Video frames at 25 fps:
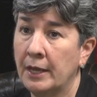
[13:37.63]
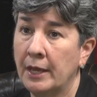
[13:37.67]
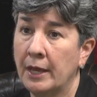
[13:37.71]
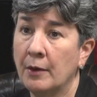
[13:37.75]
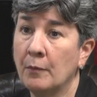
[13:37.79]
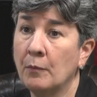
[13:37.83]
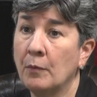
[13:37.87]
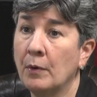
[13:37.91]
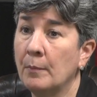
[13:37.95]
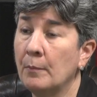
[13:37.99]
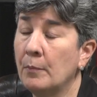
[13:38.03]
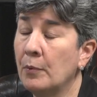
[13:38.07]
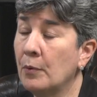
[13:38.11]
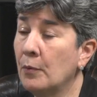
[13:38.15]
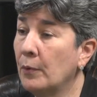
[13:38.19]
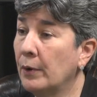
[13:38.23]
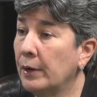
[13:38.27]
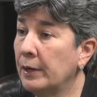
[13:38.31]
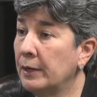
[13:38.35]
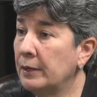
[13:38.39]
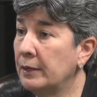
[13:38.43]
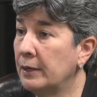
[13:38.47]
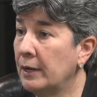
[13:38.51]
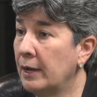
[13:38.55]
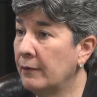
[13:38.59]
at one
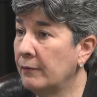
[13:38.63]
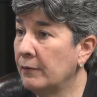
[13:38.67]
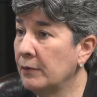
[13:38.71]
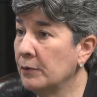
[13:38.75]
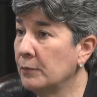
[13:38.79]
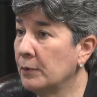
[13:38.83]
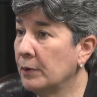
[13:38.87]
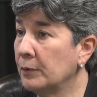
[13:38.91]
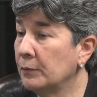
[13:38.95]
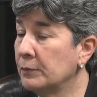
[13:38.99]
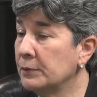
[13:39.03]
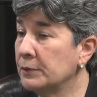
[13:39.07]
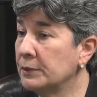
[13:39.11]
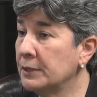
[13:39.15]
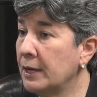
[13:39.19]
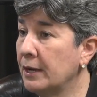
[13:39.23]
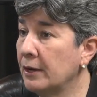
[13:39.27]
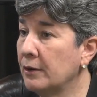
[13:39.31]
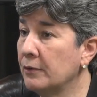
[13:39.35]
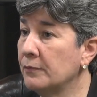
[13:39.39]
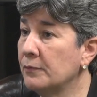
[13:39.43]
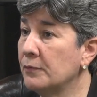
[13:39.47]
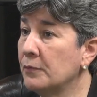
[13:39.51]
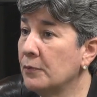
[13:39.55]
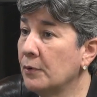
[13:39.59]
point everyone was
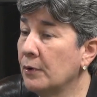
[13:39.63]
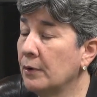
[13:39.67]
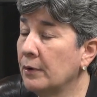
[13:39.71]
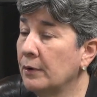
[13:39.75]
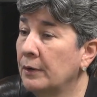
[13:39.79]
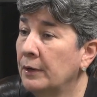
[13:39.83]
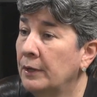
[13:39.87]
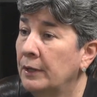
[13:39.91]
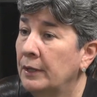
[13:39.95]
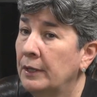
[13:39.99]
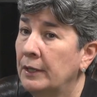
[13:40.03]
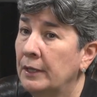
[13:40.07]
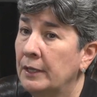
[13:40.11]
cared for